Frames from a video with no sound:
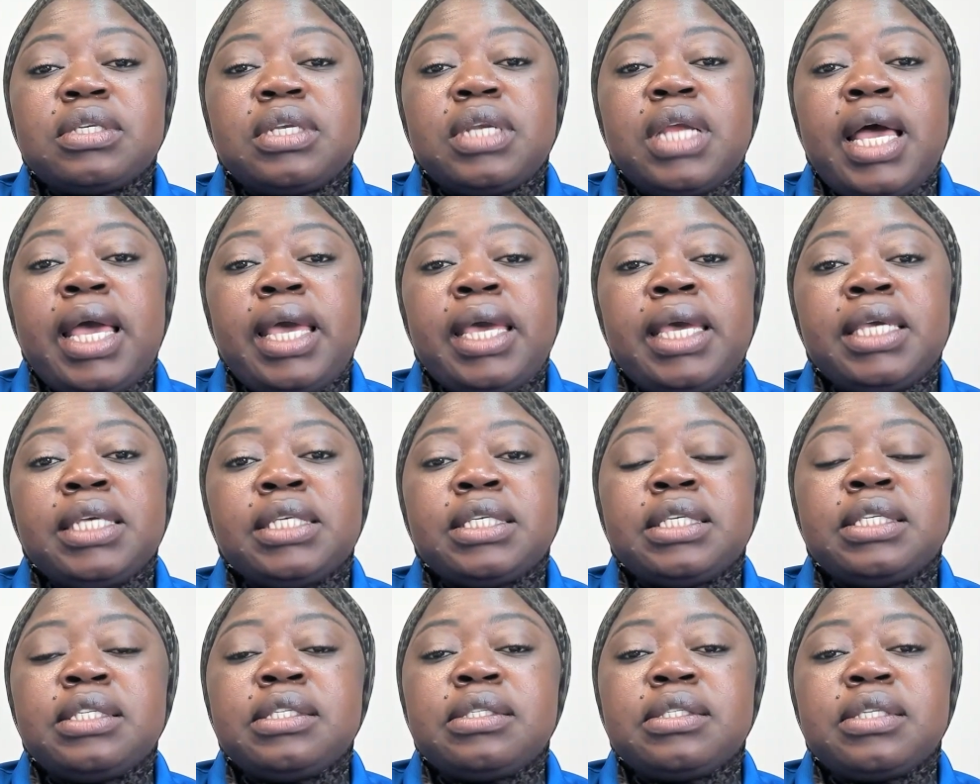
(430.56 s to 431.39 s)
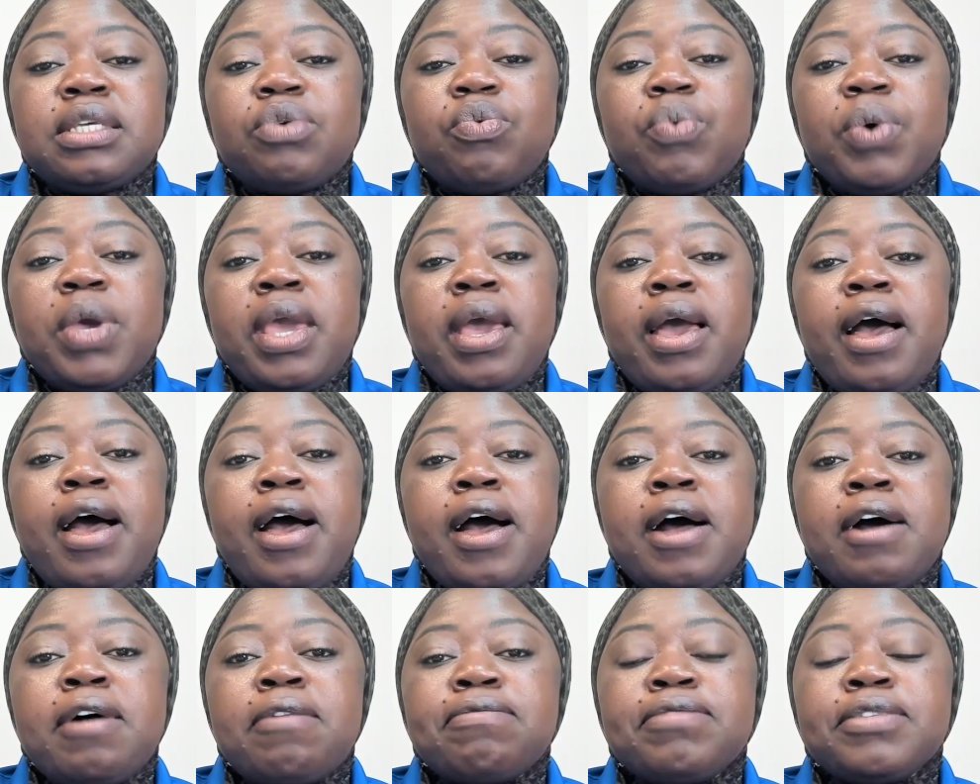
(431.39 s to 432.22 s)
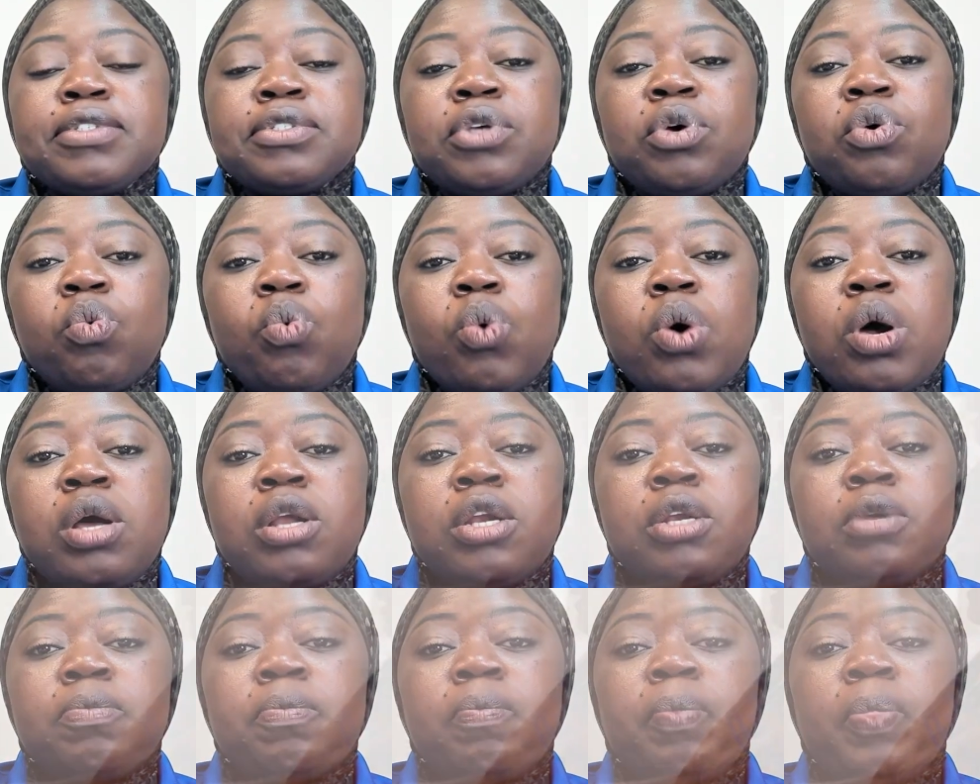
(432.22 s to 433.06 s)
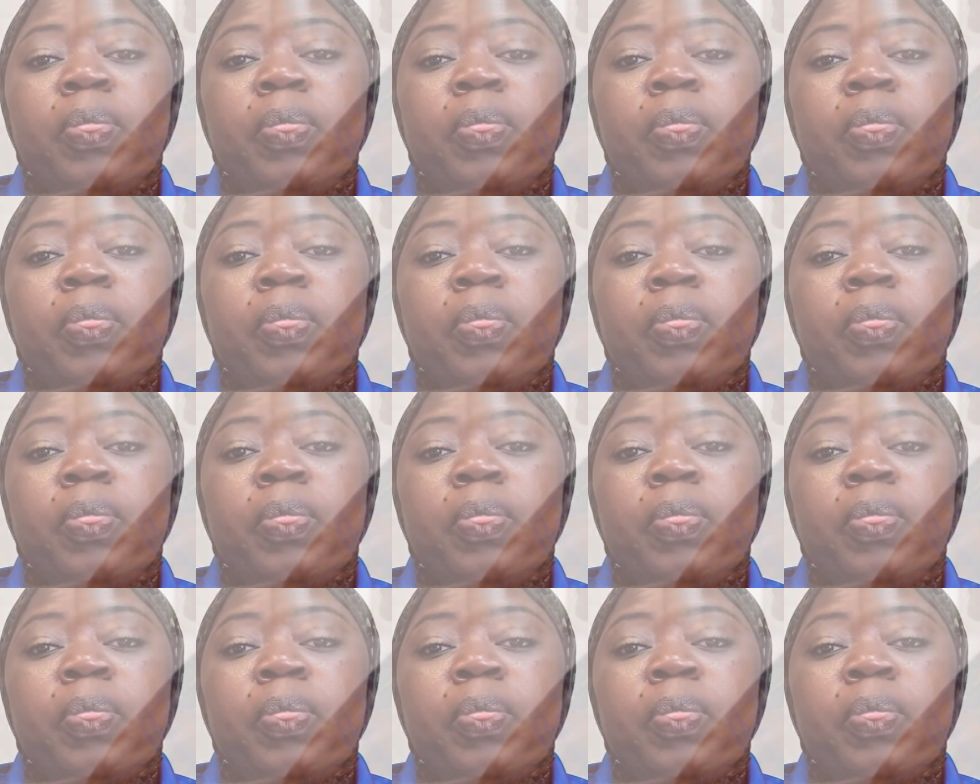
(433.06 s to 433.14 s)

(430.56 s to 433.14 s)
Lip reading: in our agency, we have someone